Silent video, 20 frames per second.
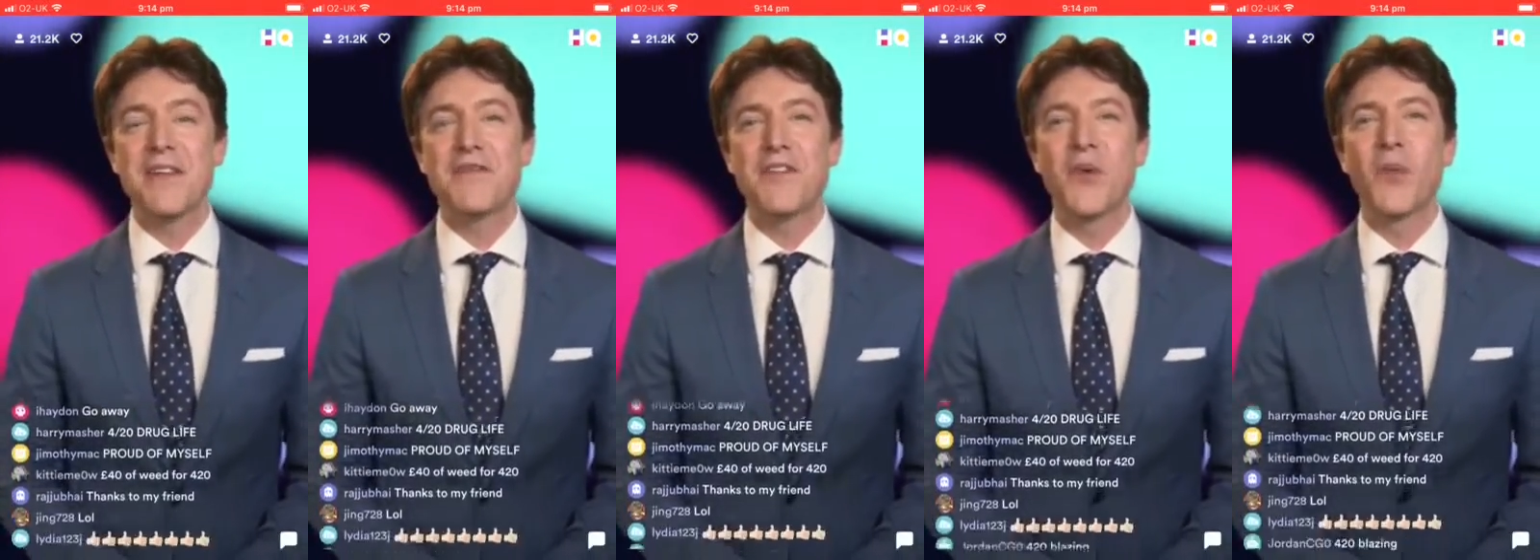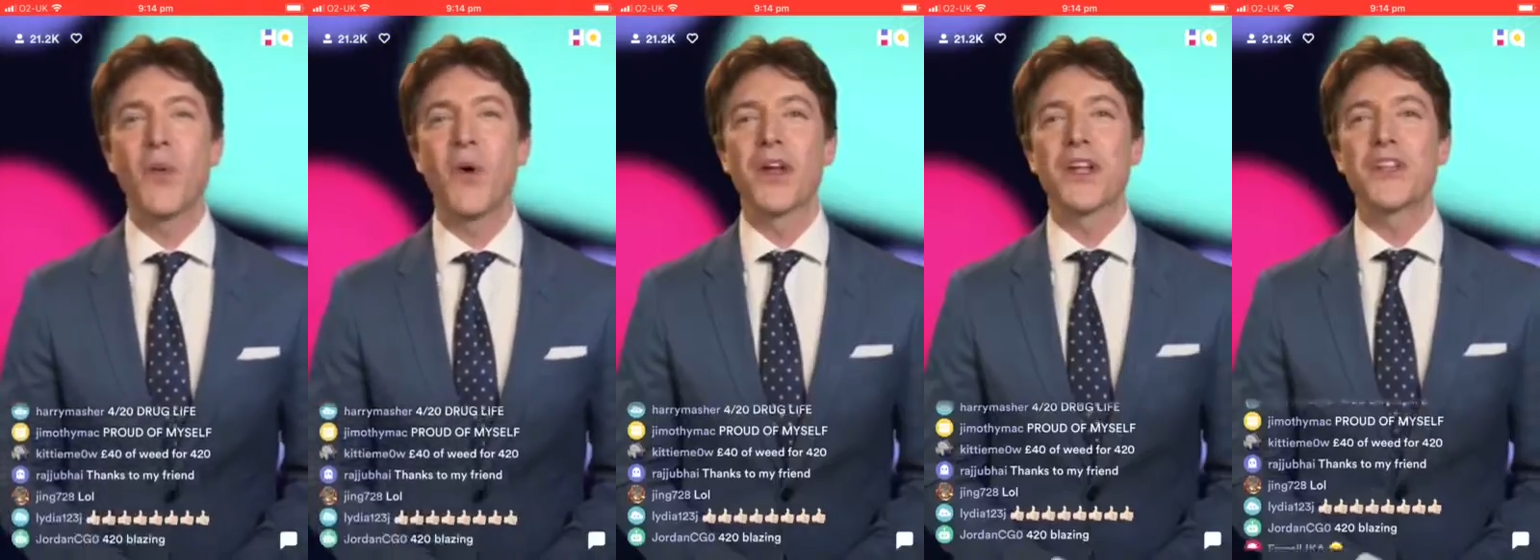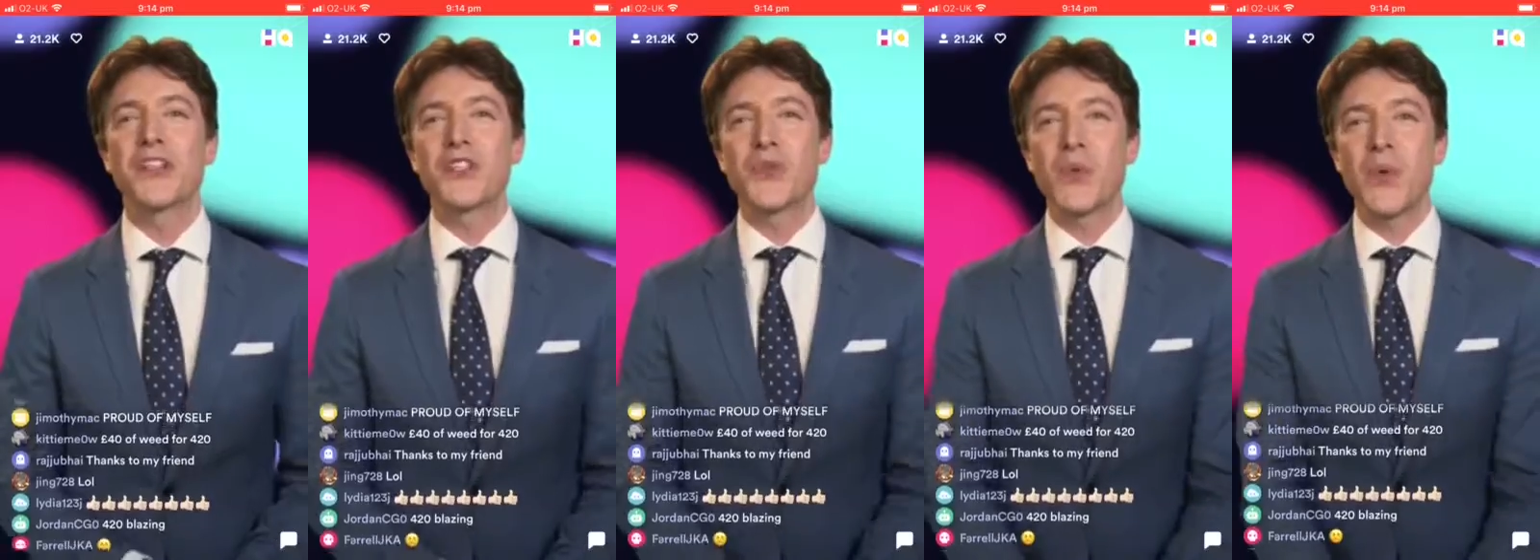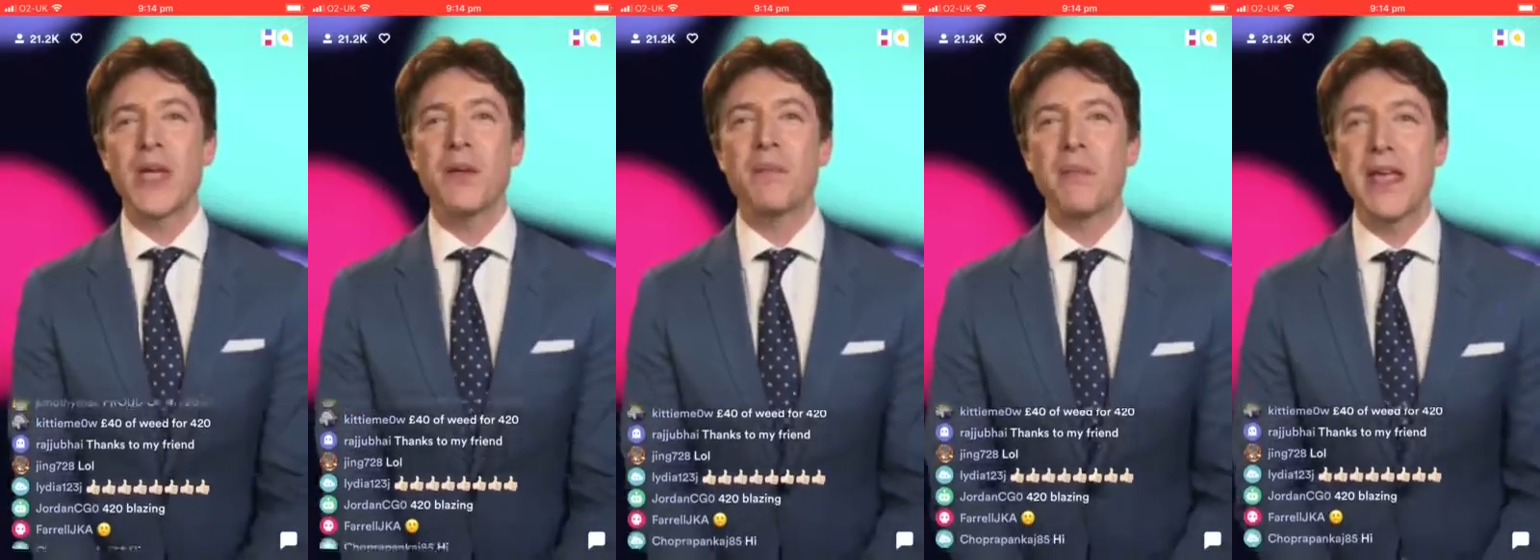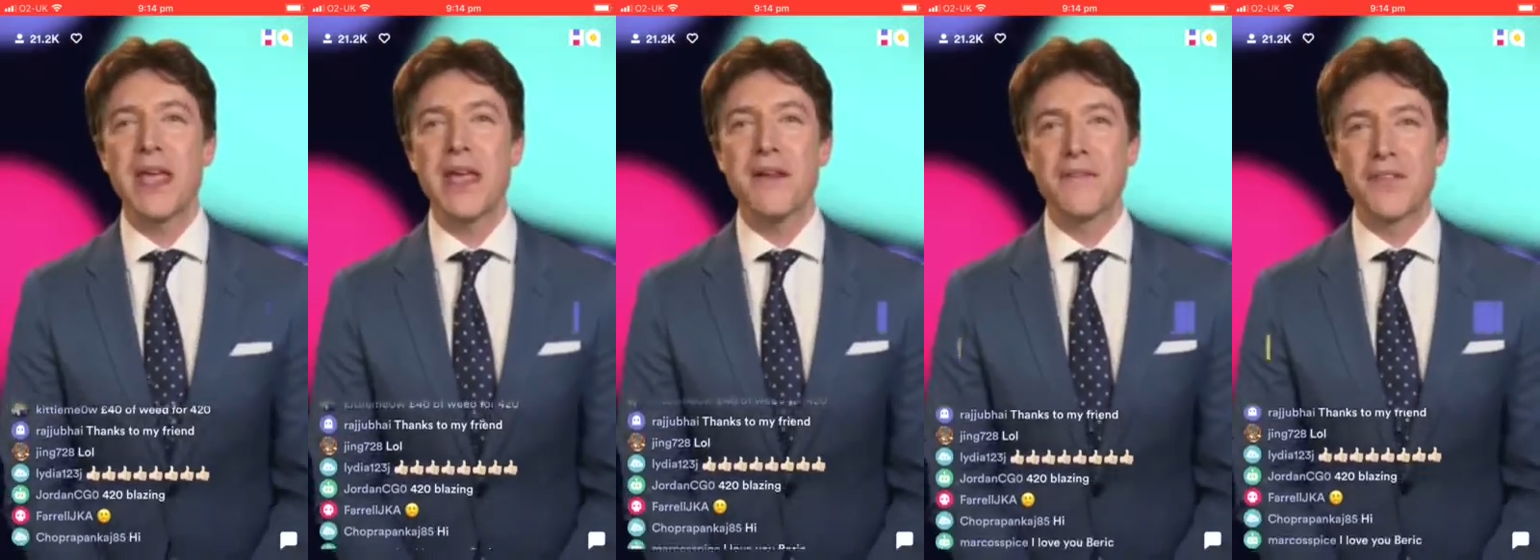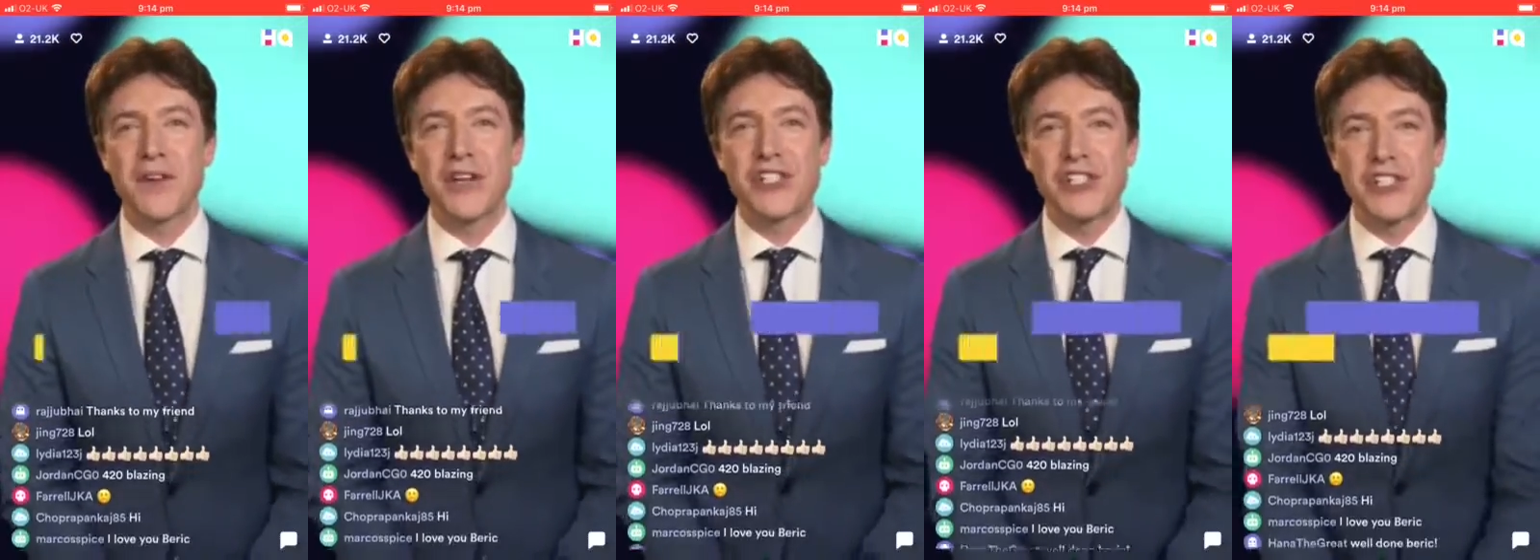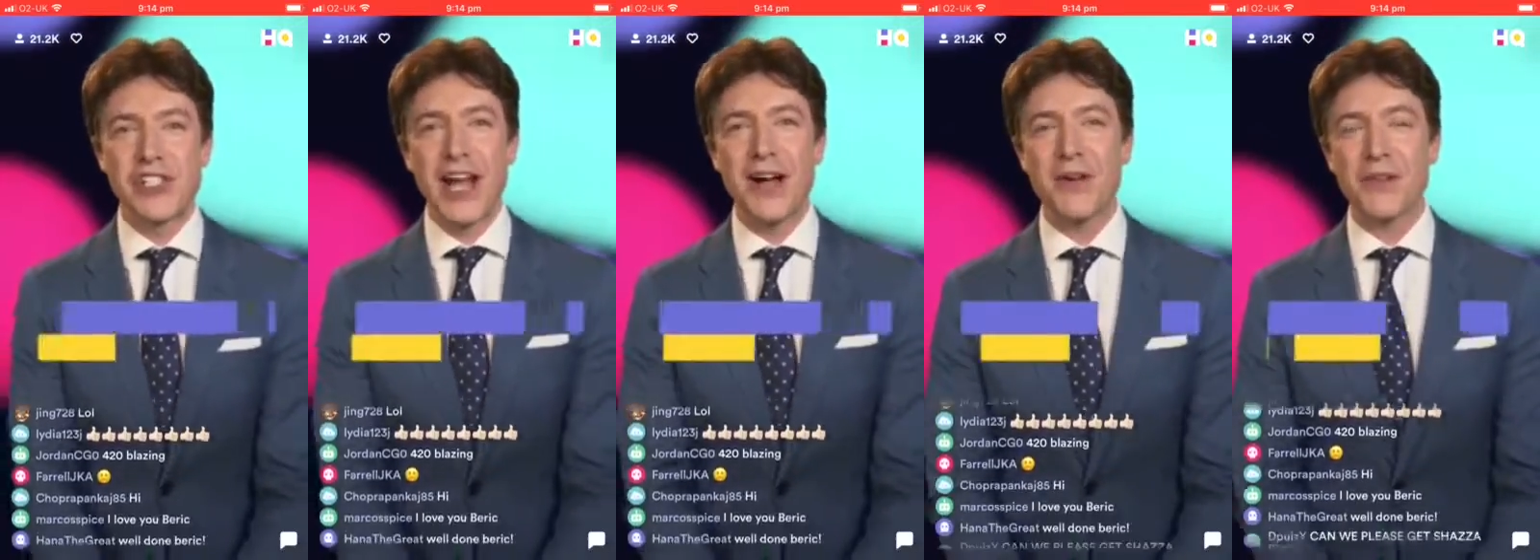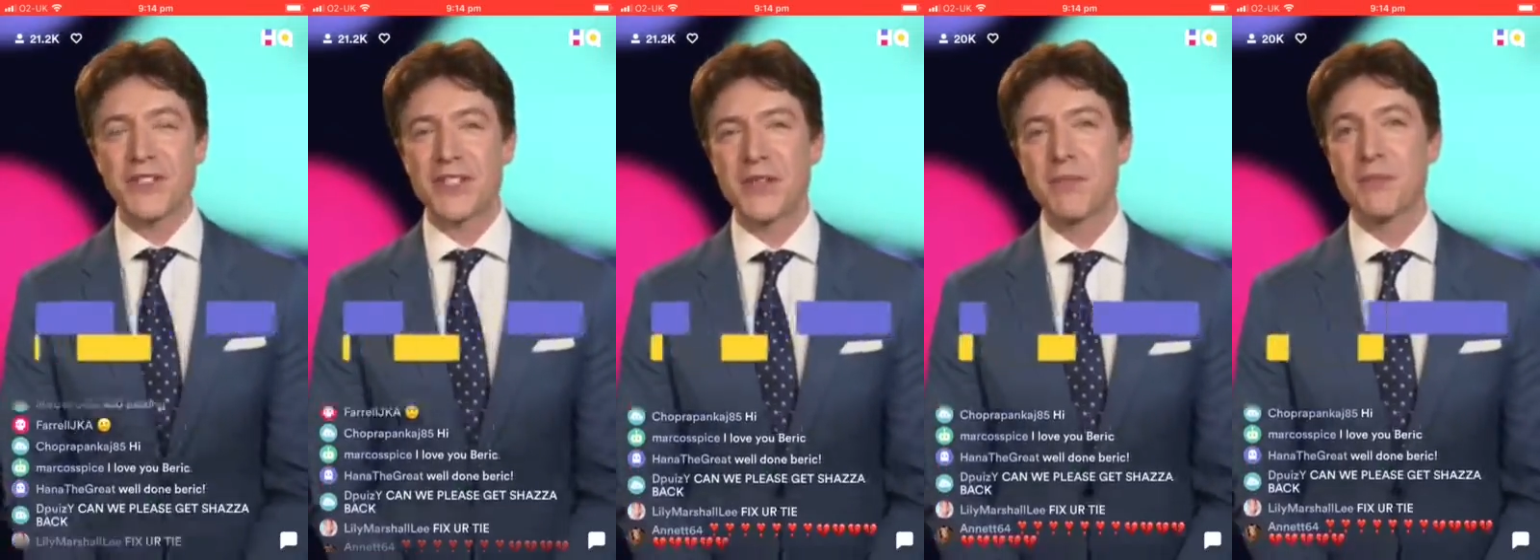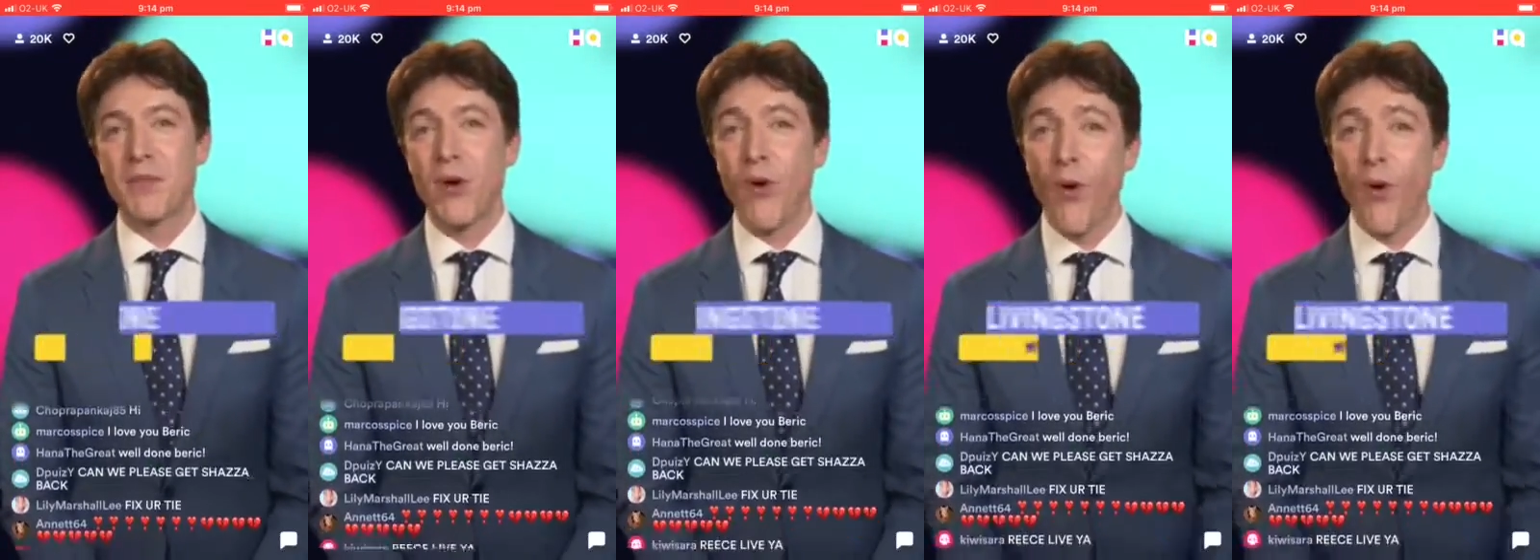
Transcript: if you want to tweet me for a shout